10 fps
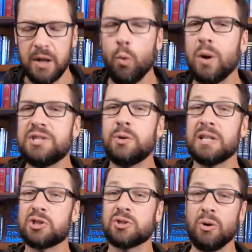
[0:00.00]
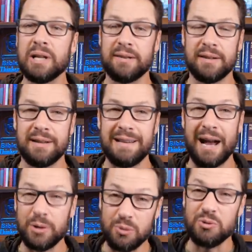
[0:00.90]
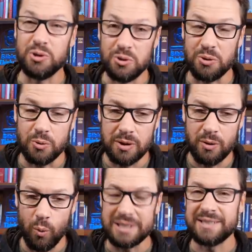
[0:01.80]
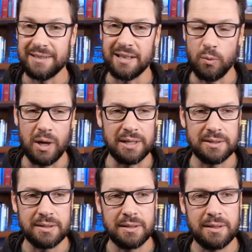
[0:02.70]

Once you had stolen, now you knew what stealing was.